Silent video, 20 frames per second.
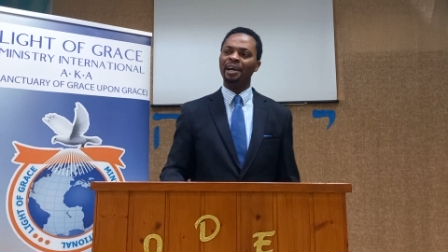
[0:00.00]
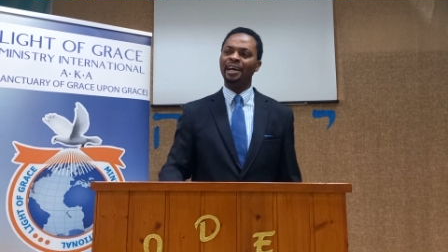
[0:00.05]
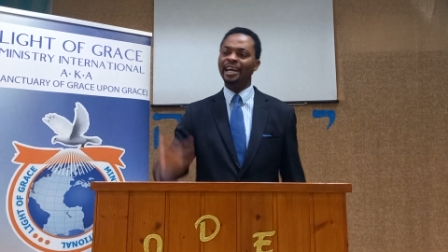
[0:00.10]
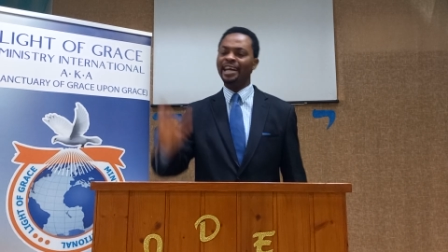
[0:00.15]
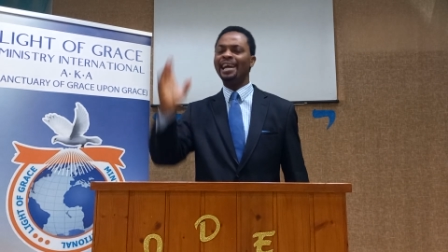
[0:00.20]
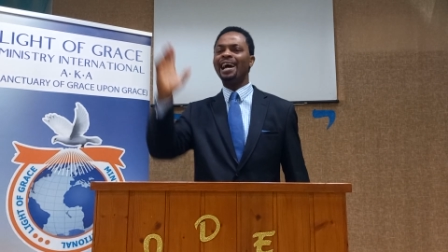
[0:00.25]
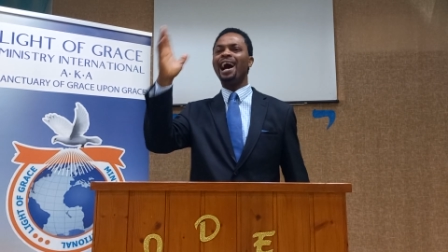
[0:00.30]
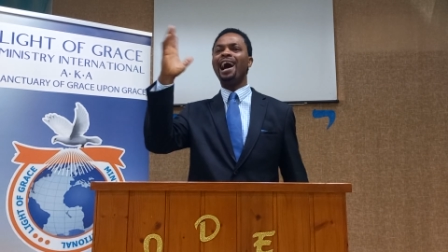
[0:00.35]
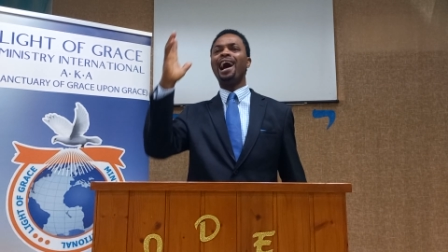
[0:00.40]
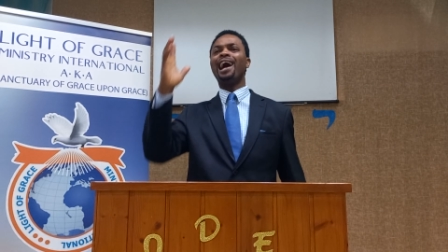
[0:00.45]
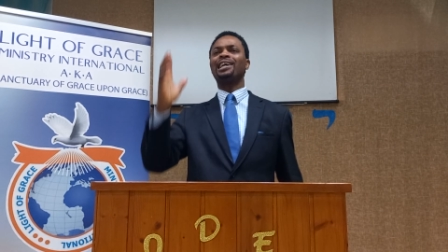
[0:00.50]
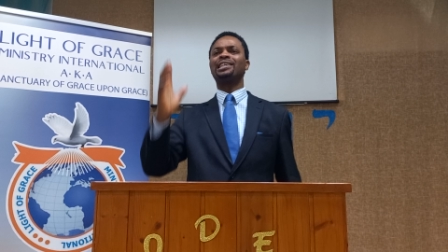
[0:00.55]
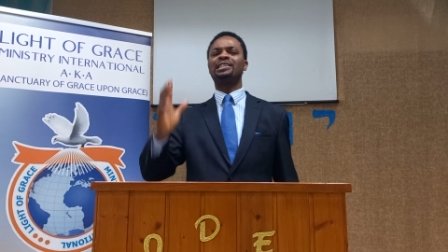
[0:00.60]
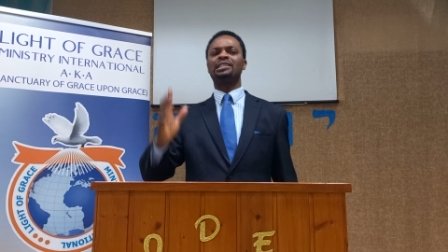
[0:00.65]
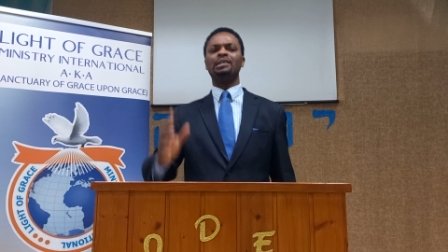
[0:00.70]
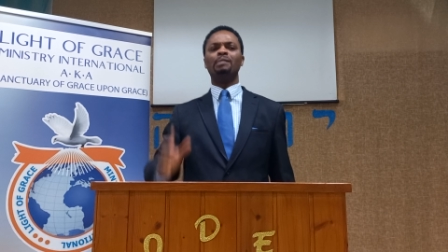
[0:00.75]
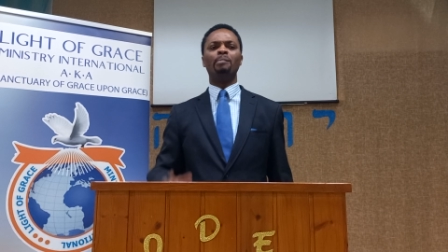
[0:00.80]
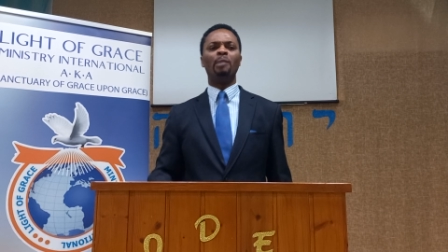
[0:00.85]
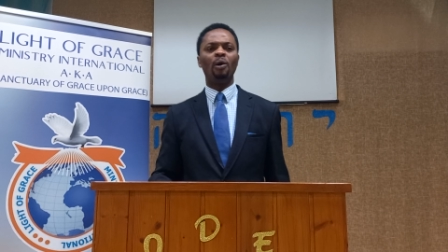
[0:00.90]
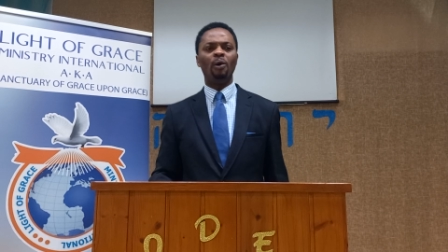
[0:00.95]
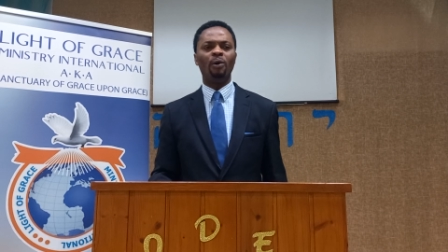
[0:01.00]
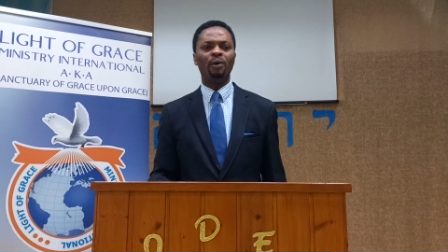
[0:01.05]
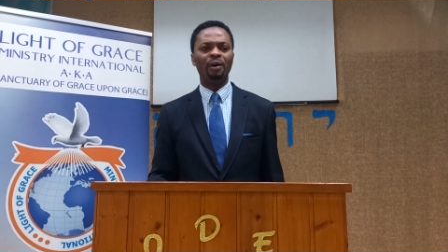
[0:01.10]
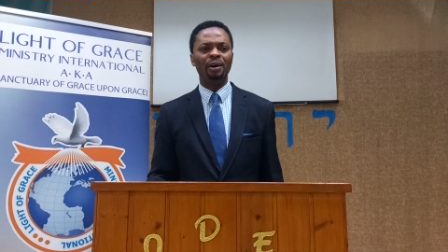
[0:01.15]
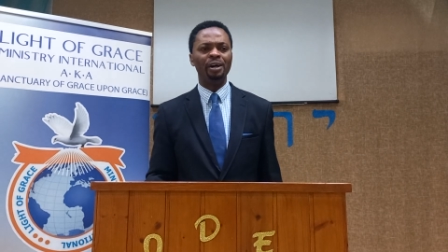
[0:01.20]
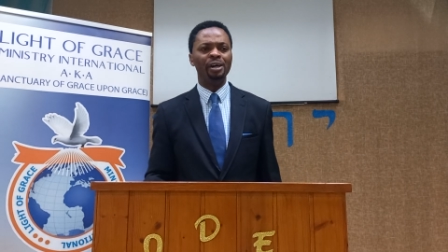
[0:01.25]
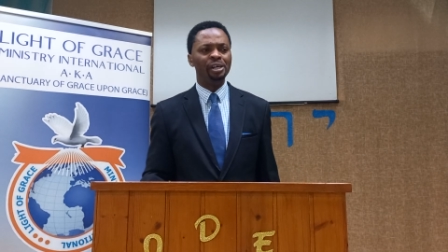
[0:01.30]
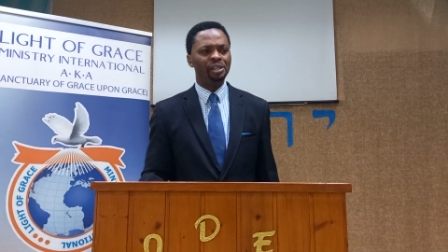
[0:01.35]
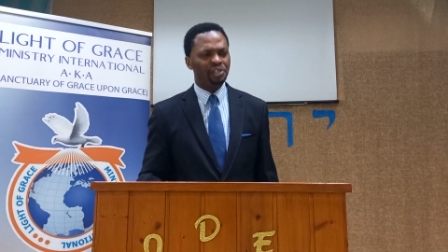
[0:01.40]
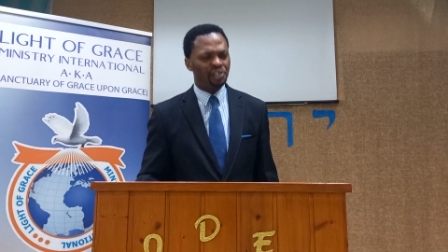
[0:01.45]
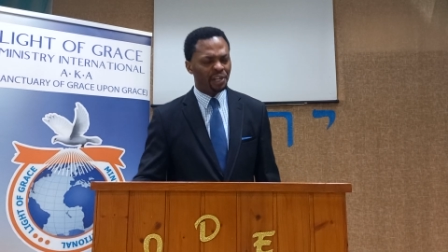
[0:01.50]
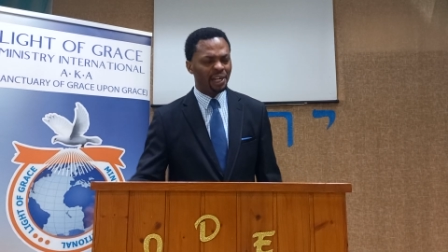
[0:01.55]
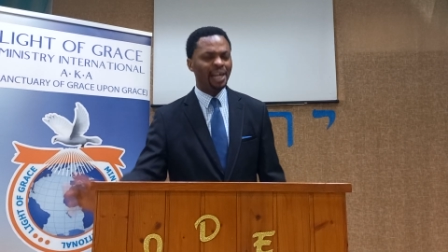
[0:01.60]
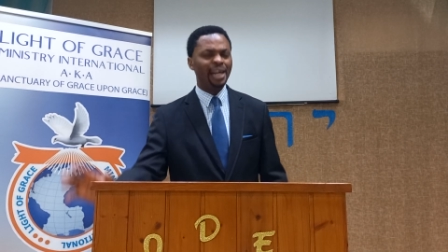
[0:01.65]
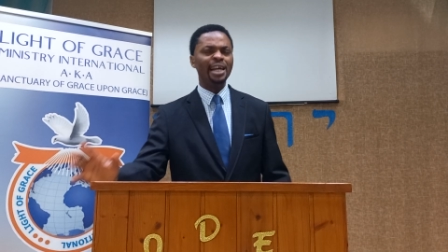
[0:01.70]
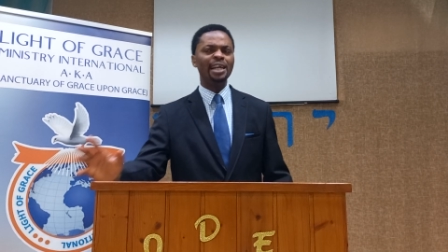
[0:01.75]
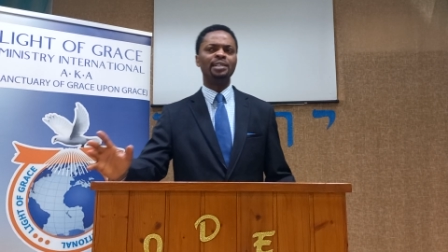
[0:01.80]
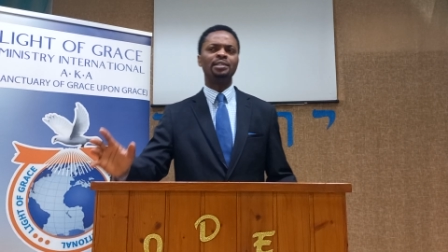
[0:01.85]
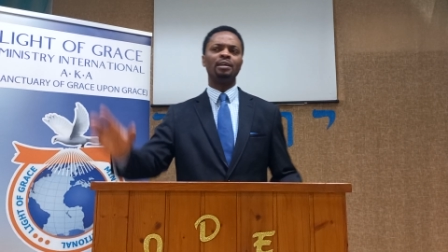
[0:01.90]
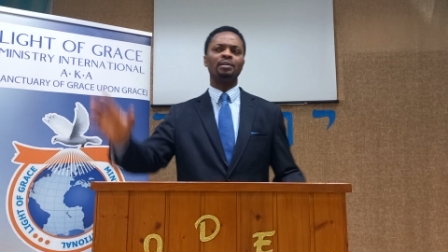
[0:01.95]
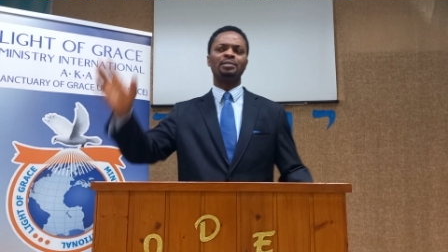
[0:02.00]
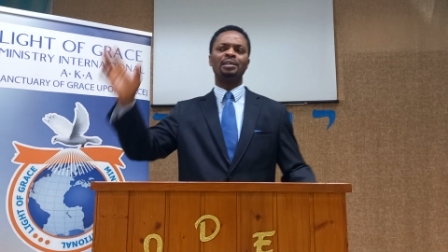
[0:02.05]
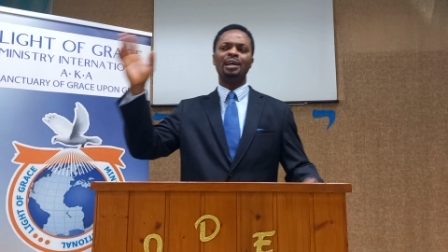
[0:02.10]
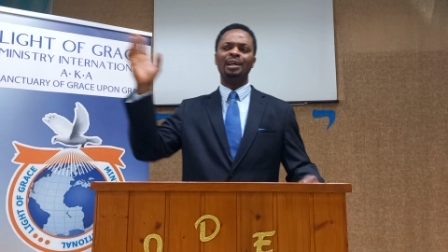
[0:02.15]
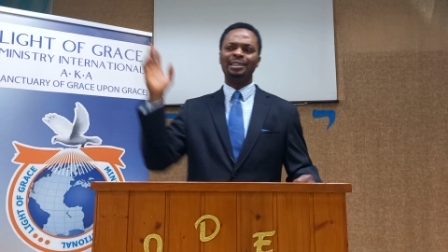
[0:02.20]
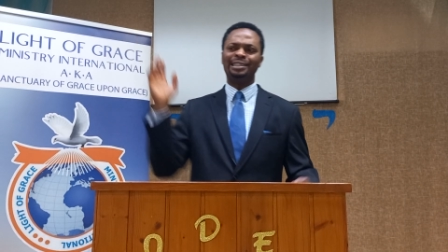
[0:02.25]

He asked the more, Jesus,